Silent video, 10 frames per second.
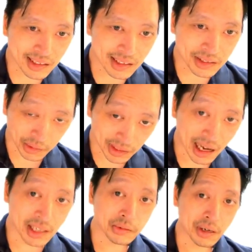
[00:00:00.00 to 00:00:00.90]
so you
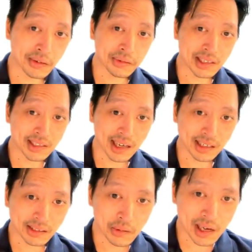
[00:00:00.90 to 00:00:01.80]
guys ready for the
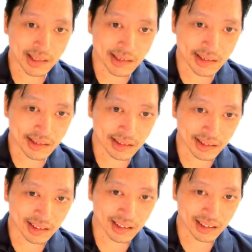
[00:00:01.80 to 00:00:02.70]
second question?
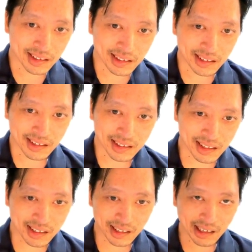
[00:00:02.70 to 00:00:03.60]

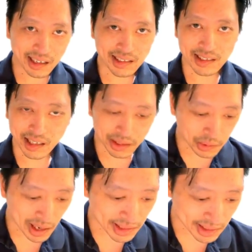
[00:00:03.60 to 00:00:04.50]
Okay, the second
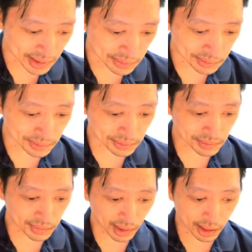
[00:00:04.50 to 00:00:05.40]
question.
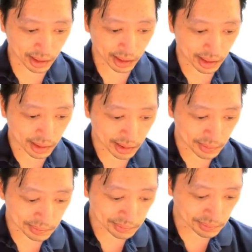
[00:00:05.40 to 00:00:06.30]

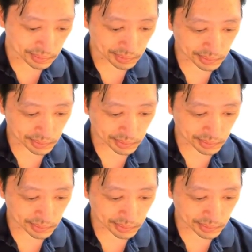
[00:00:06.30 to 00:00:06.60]
Um,